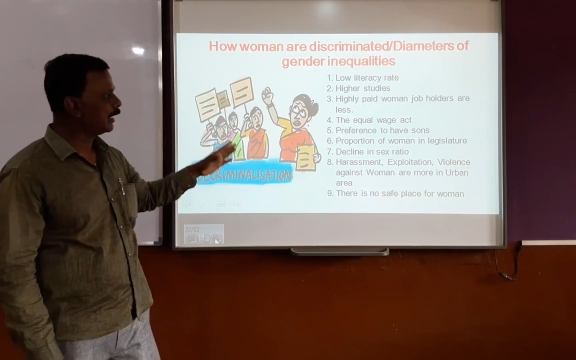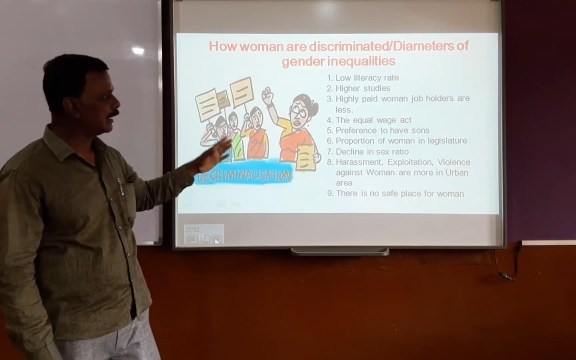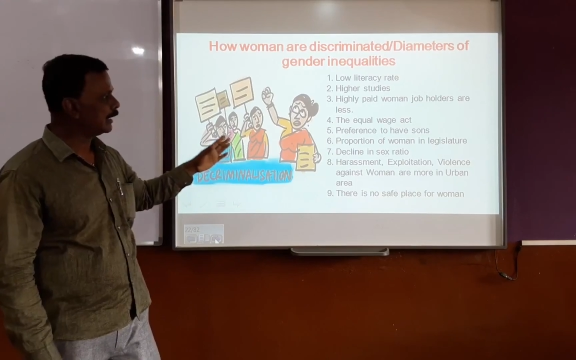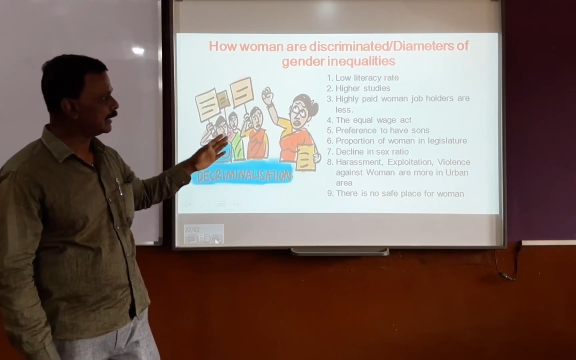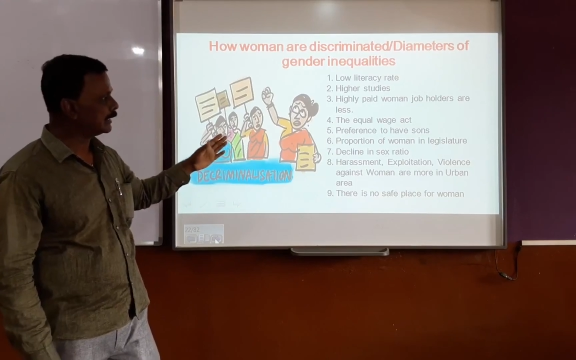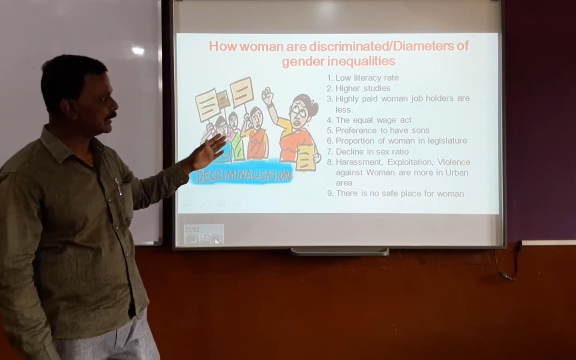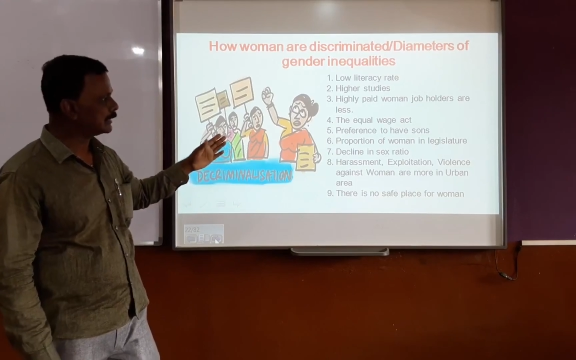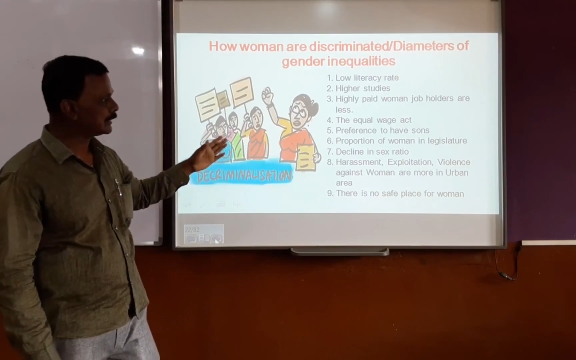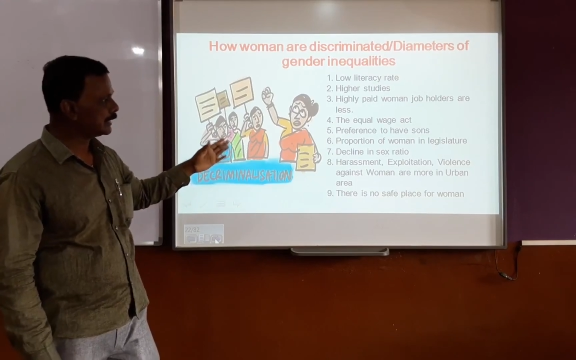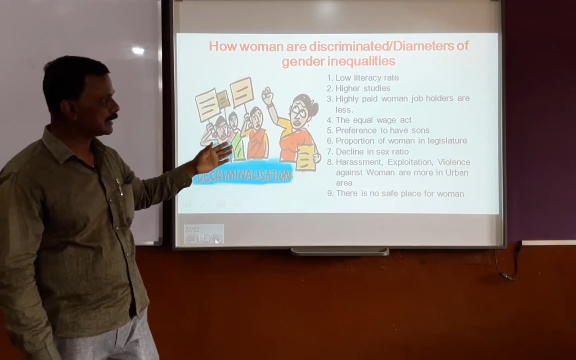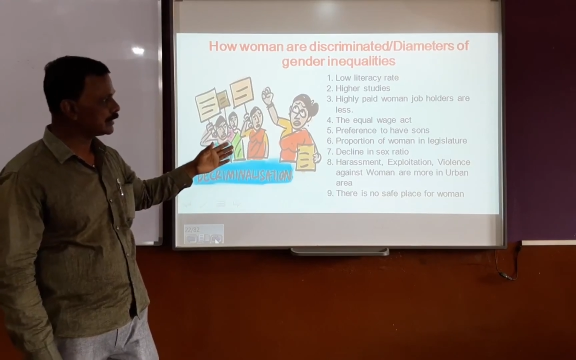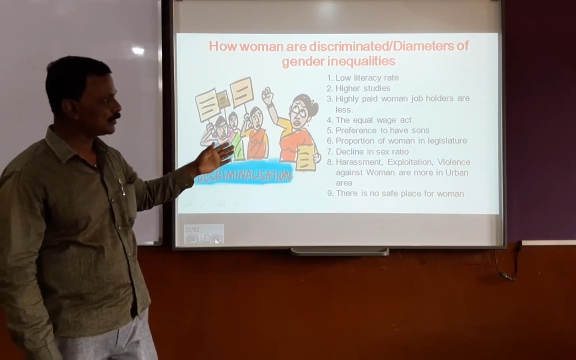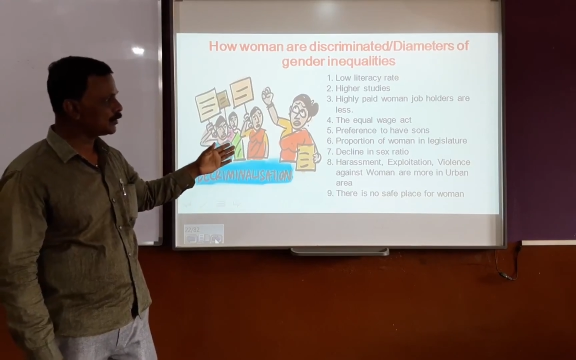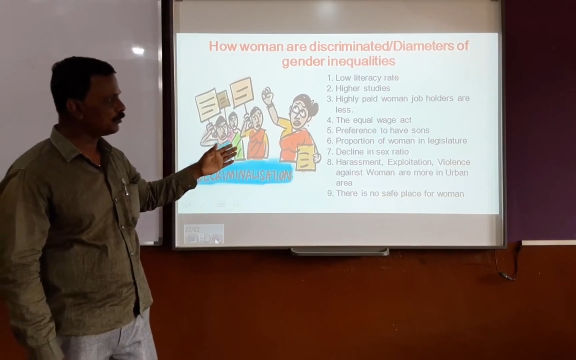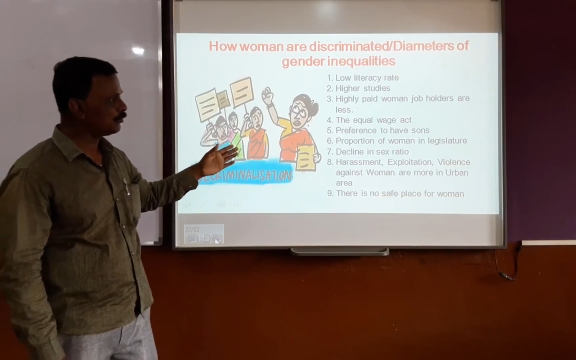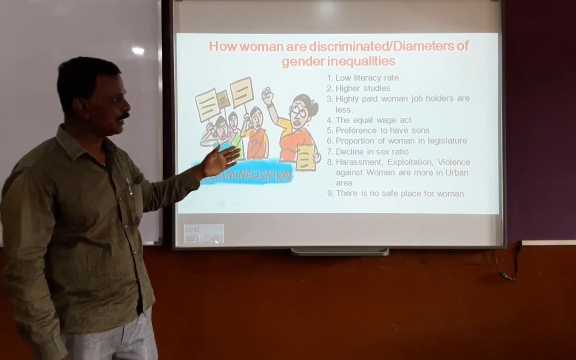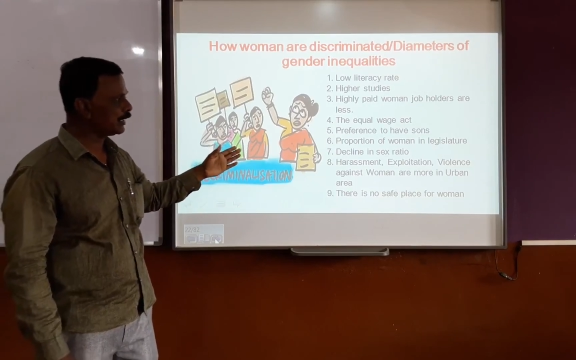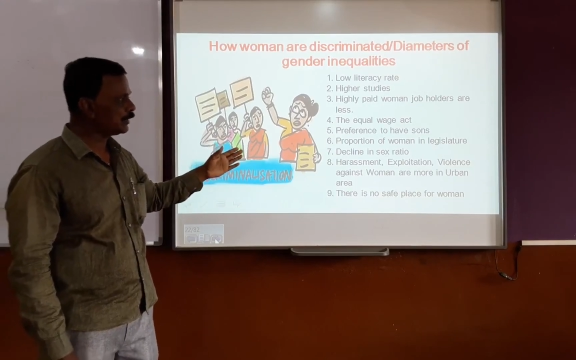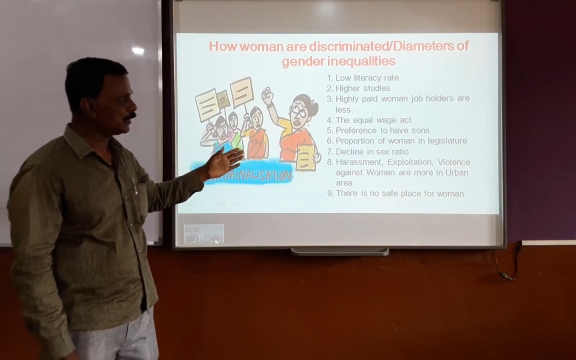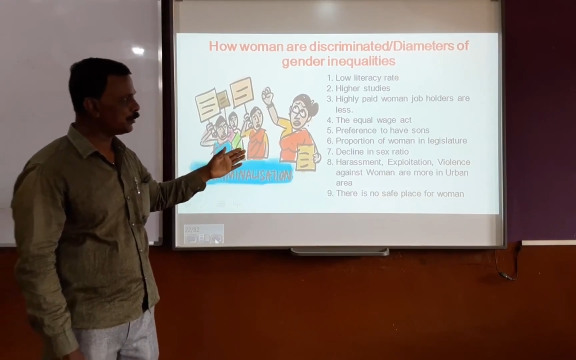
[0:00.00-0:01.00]
And 6th
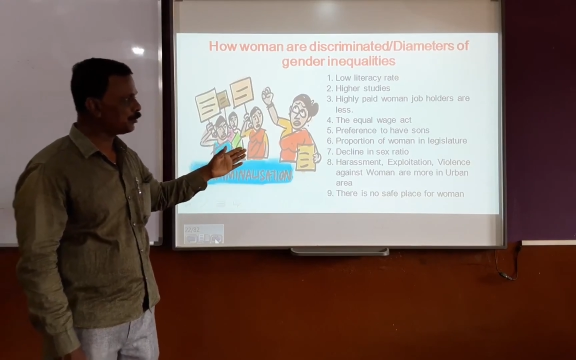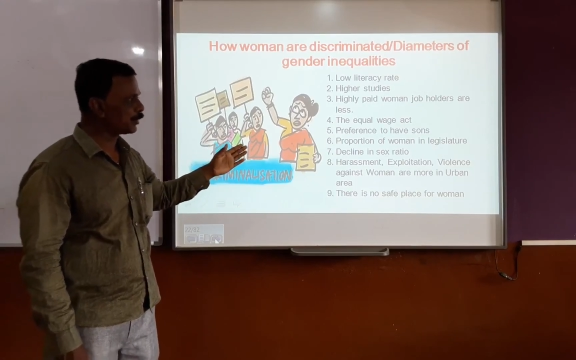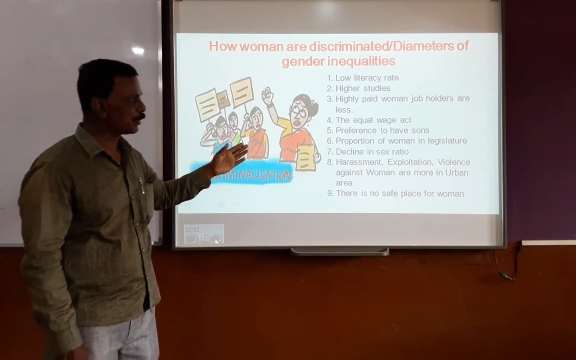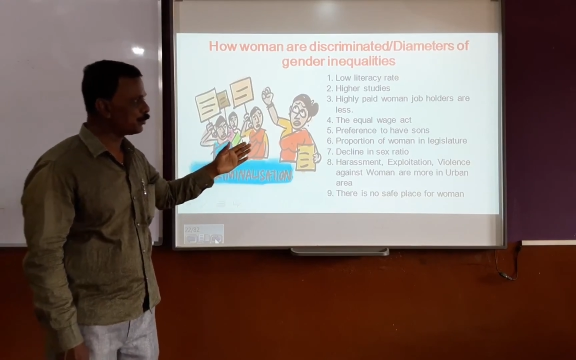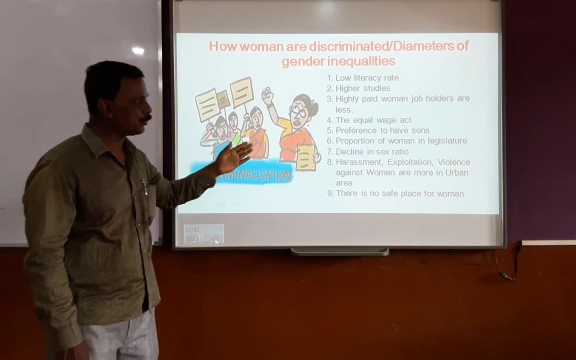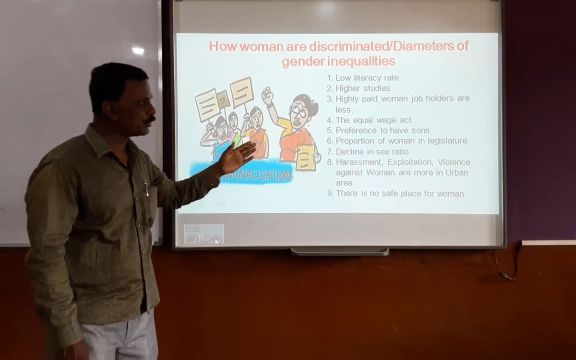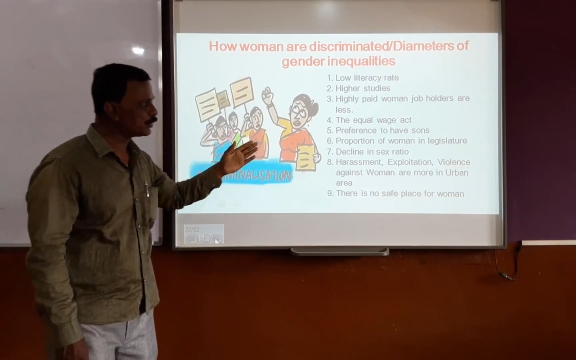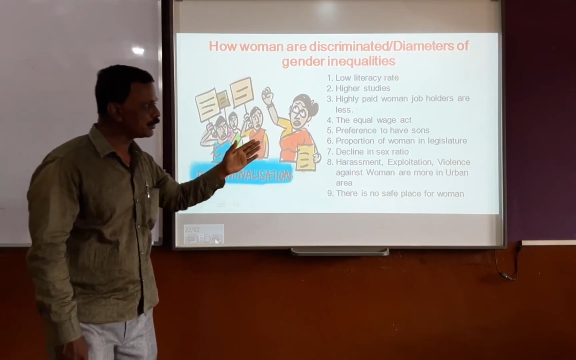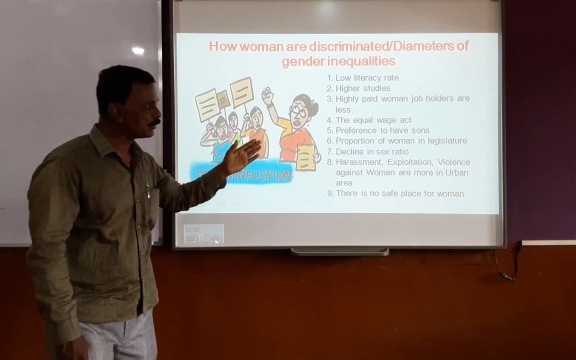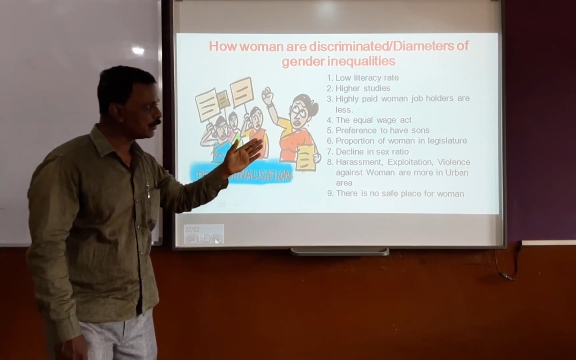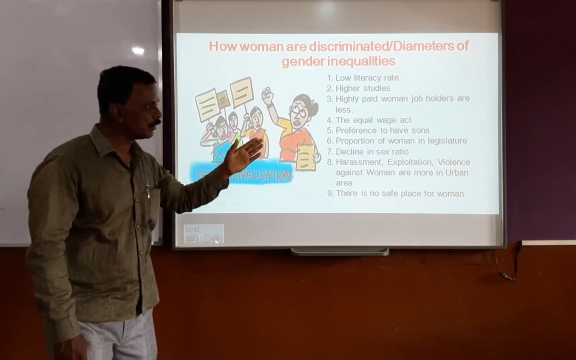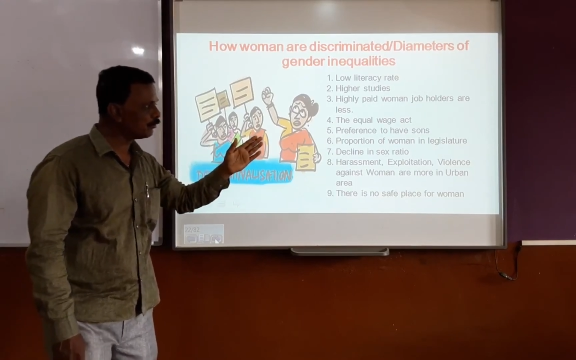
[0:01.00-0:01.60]
one, proportion